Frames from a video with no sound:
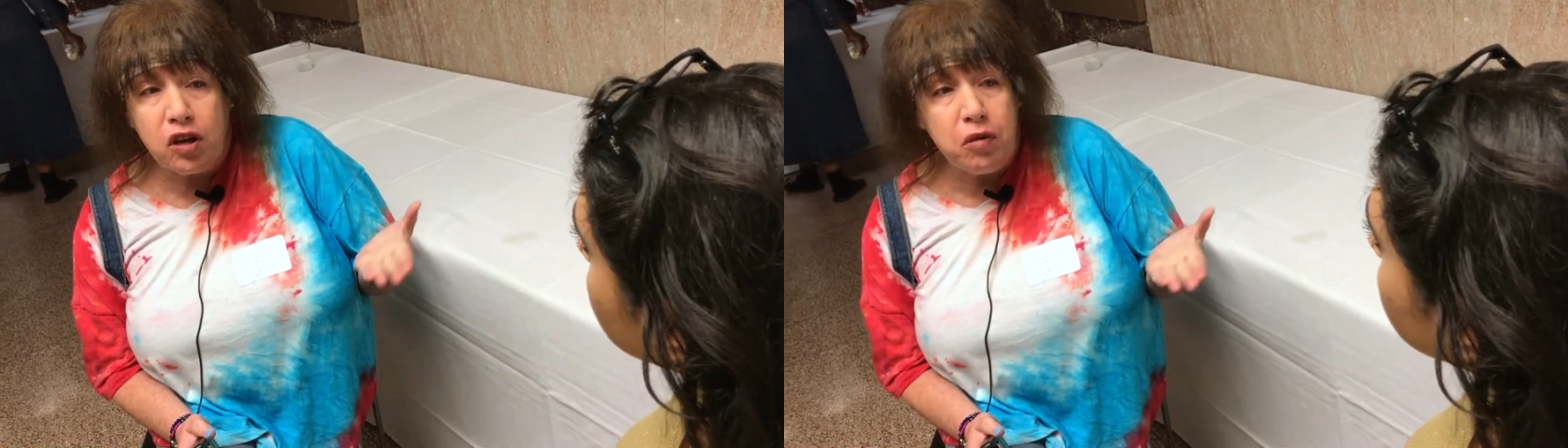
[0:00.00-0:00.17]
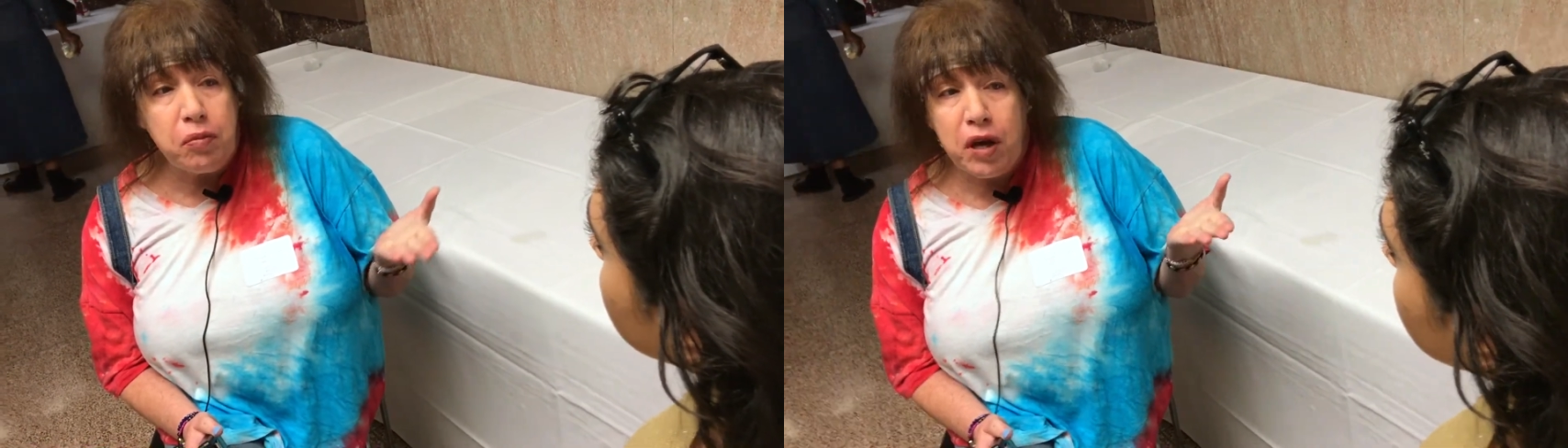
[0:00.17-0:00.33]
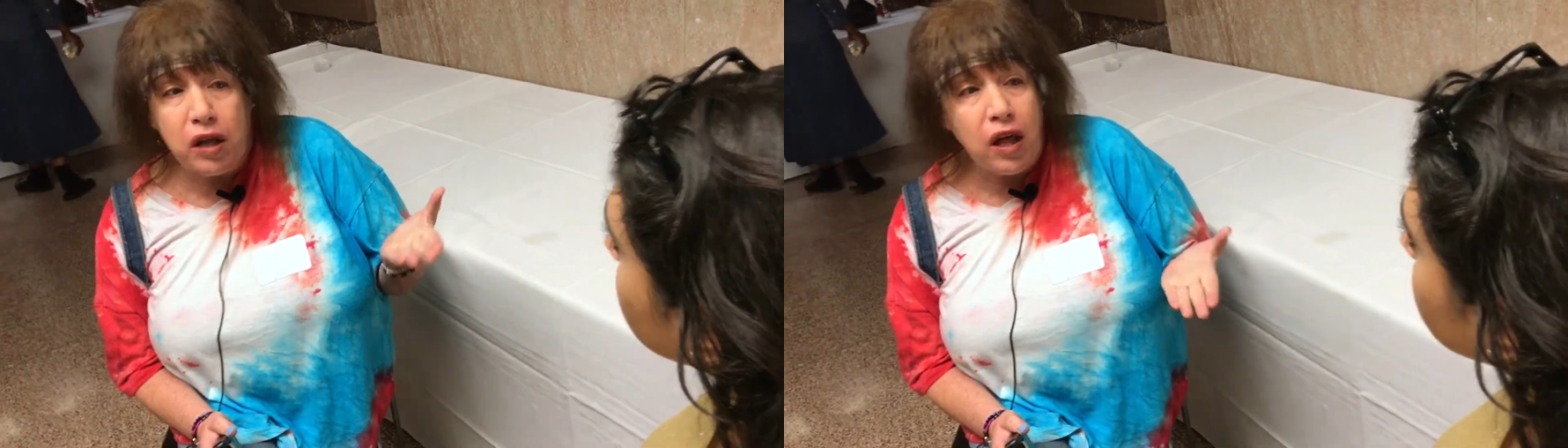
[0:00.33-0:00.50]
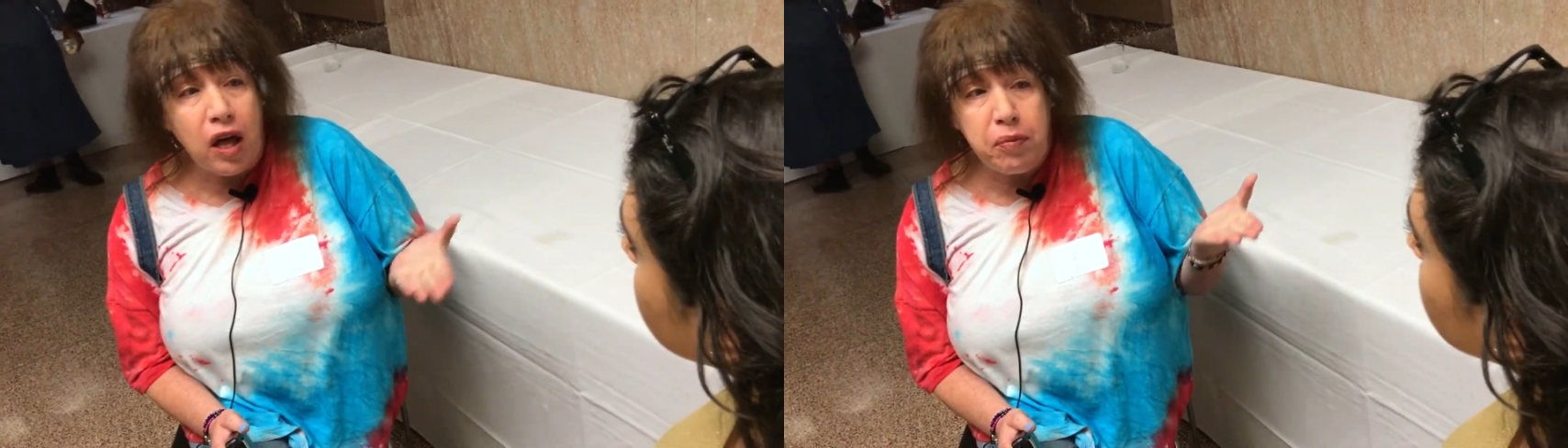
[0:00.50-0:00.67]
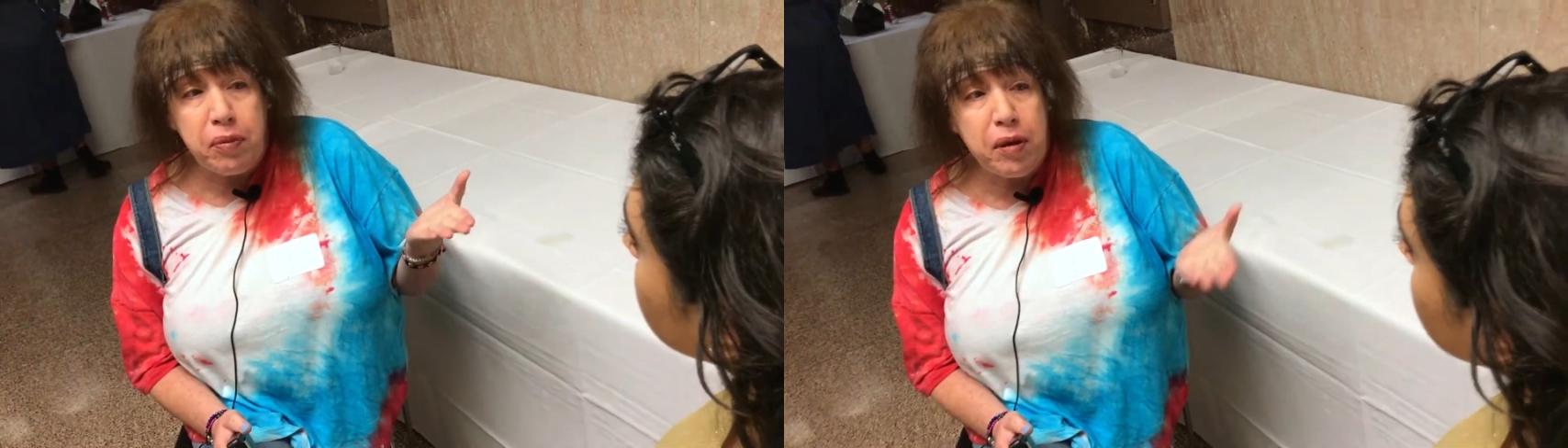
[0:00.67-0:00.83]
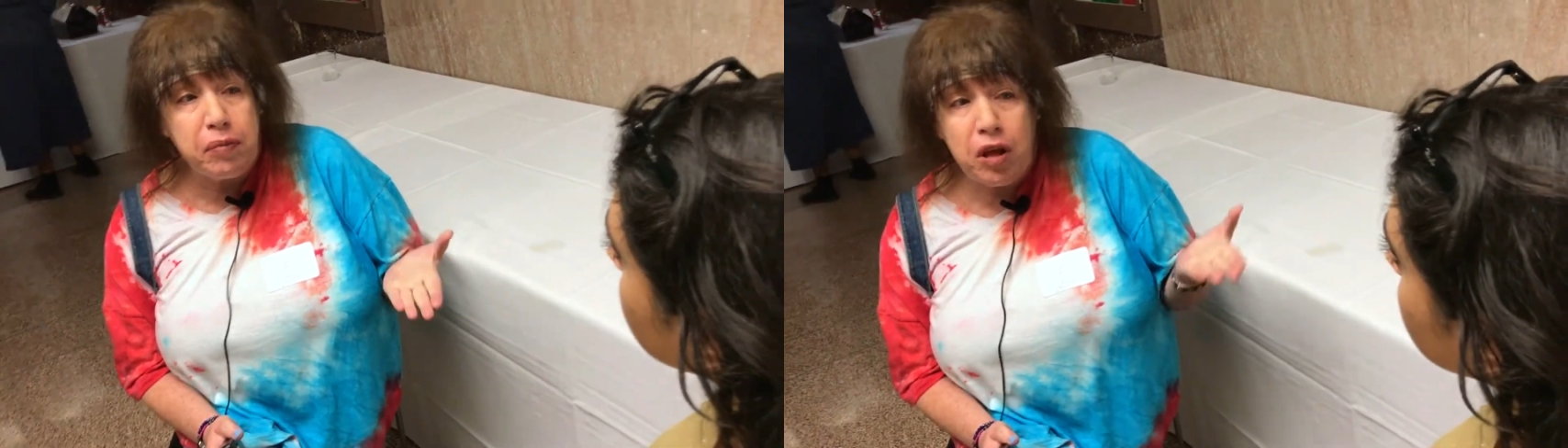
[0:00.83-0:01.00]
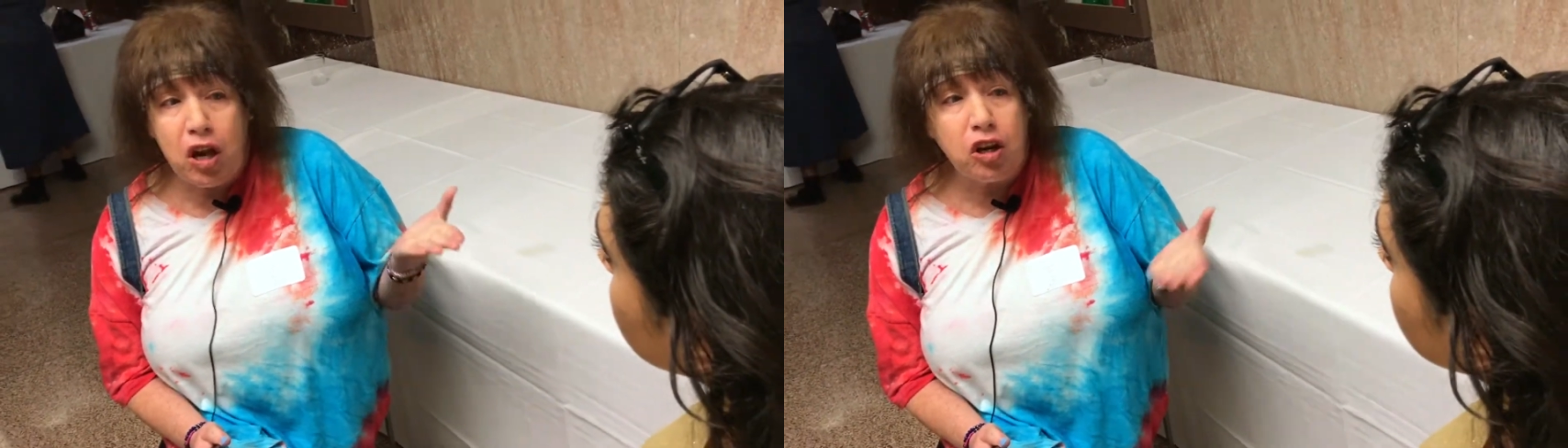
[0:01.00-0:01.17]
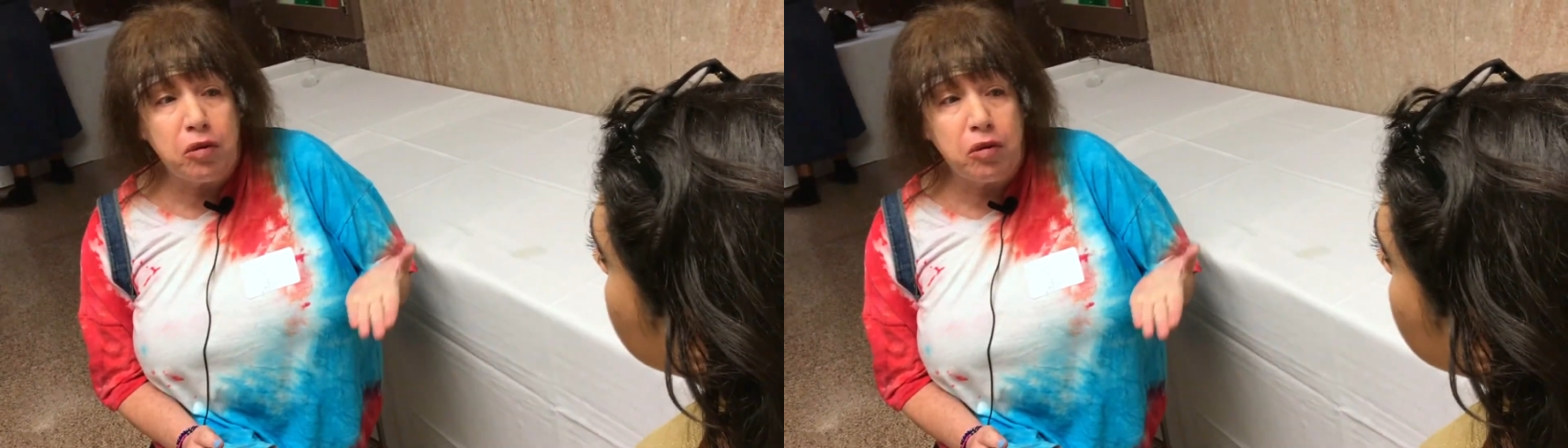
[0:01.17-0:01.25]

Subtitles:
there are going to be a lot of people